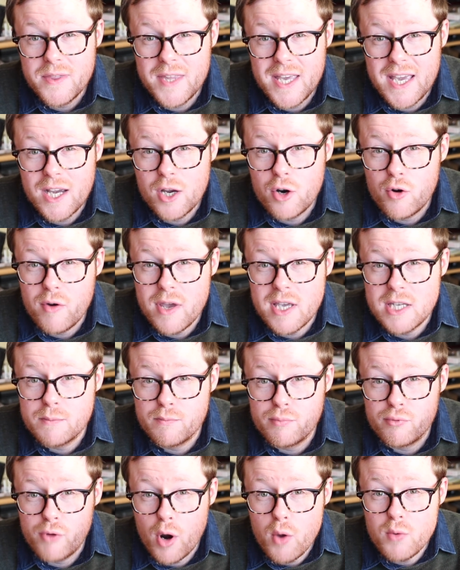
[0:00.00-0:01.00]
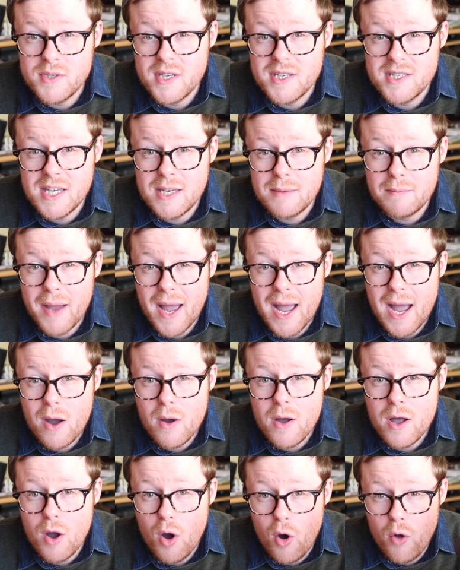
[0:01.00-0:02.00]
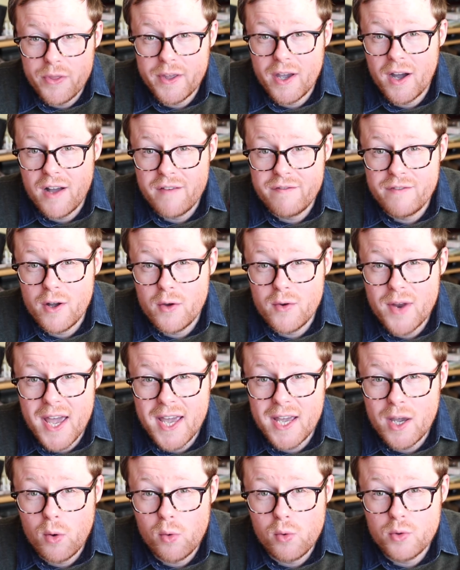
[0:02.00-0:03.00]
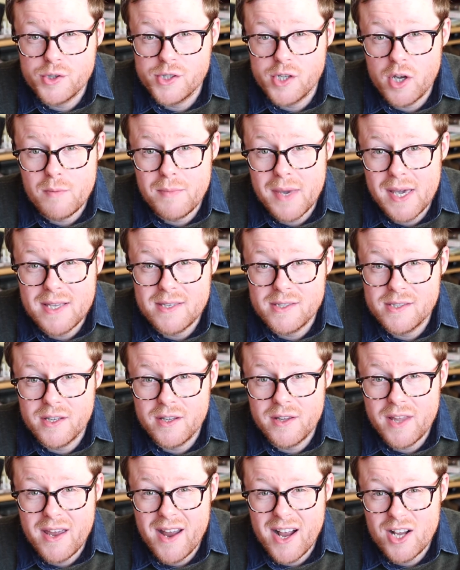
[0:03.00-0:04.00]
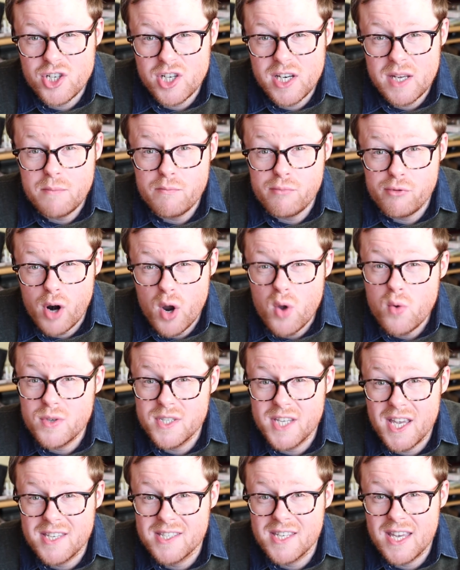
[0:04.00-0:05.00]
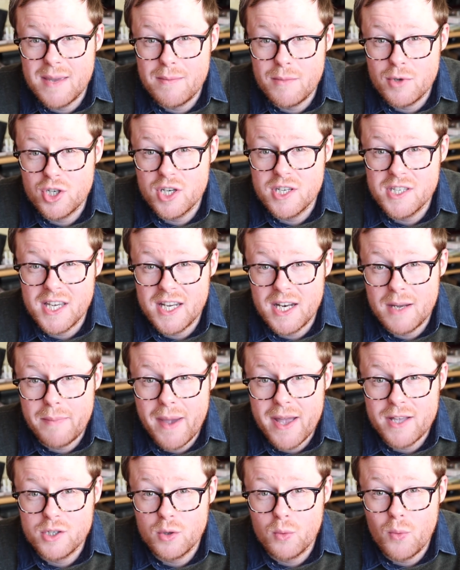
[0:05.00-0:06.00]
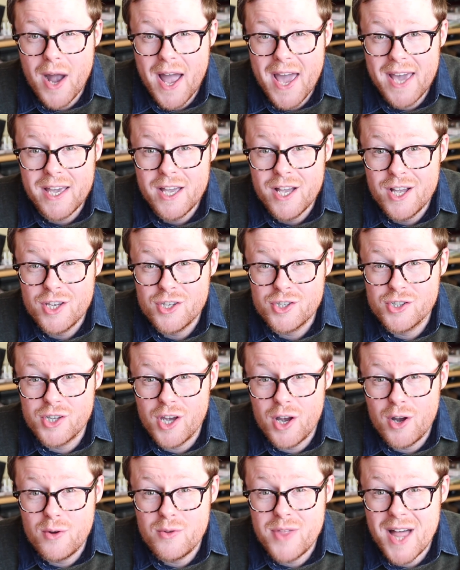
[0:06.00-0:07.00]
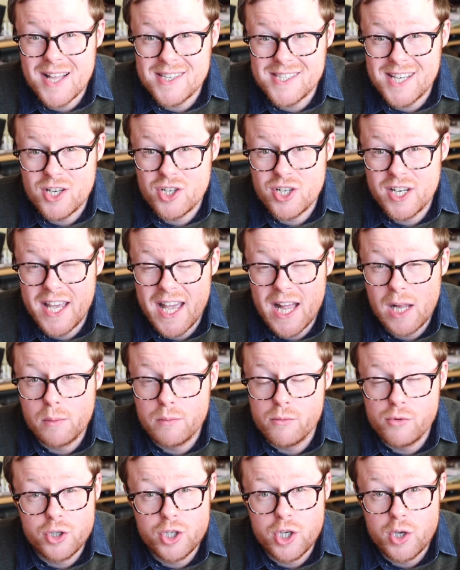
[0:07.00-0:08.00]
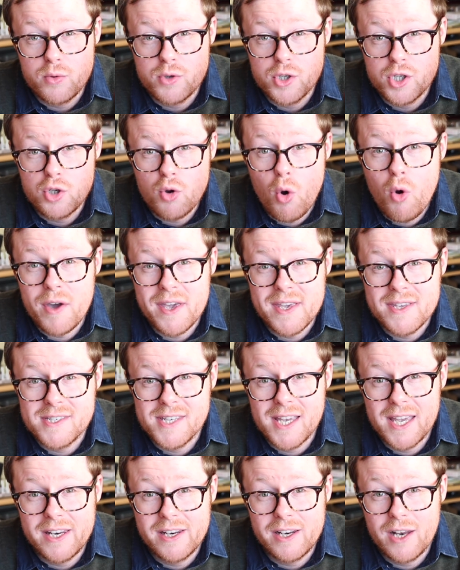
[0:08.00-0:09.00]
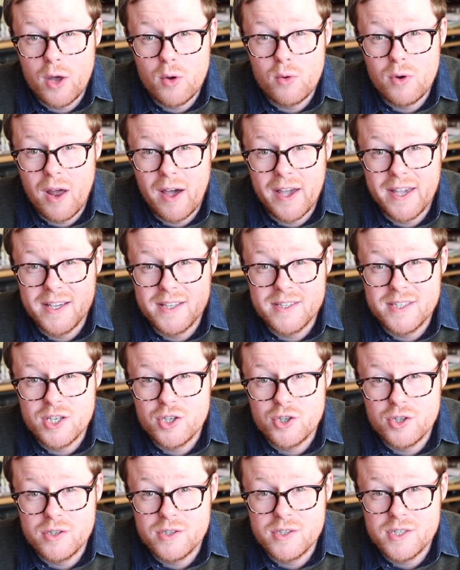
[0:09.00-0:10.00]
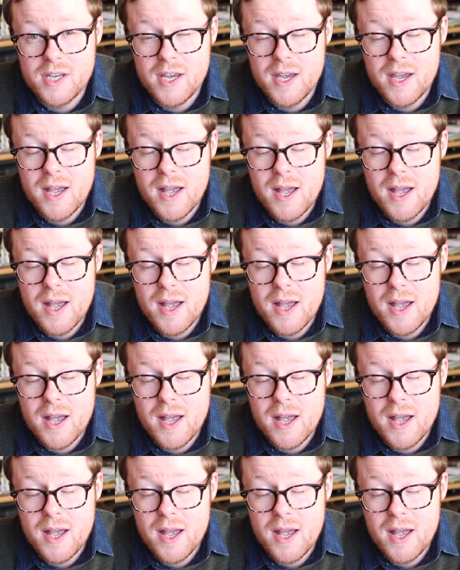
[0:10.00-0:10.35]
The increased processing power on the iPhone 8 also means that they actually process images in a better way, so that's actually helped reduce noise in low light conditions.